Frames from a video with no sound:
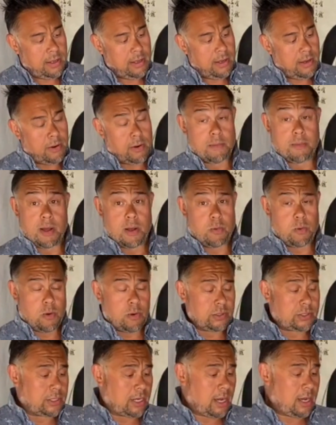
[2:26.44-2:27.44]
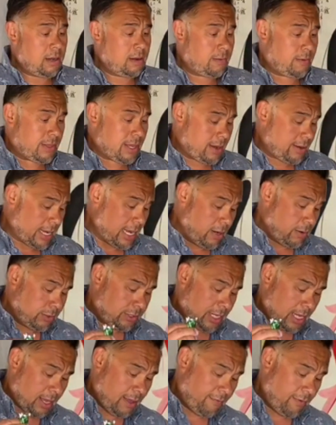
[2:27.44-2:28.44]
or my water without getting all
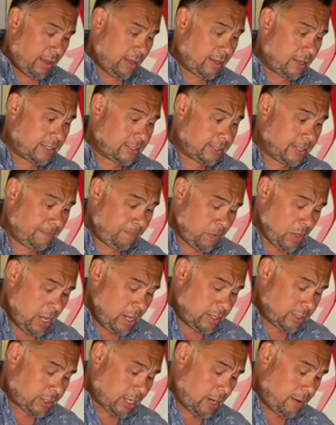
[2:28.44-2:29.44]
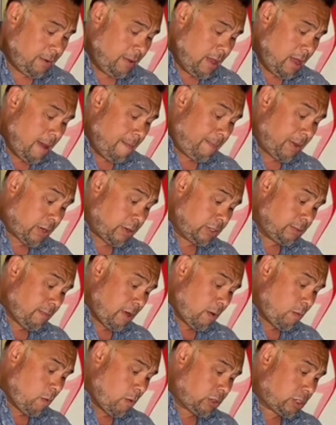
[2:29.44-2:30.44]
sticky fingers. So because my
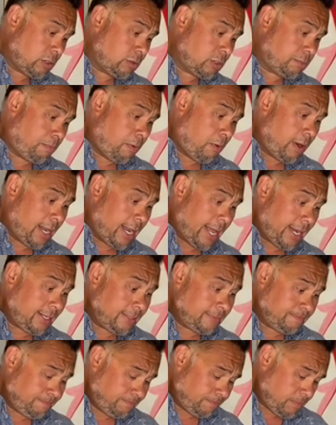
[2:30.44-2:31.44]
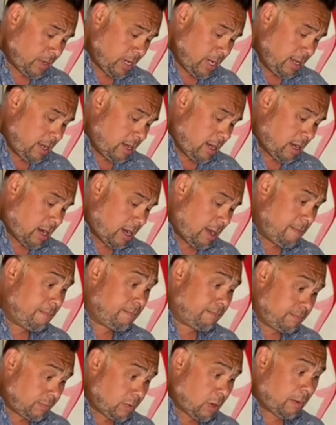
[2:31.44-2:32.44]
water was boiling, I'm
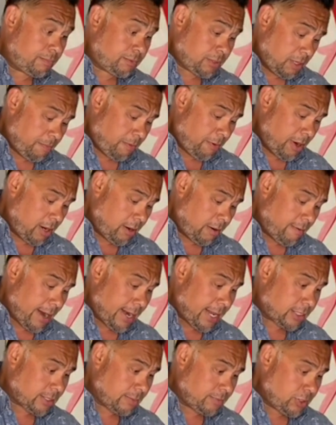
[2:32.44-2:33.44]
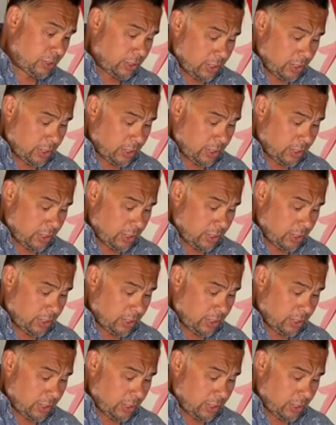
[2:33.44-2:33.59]
up to the boil already. So I'm just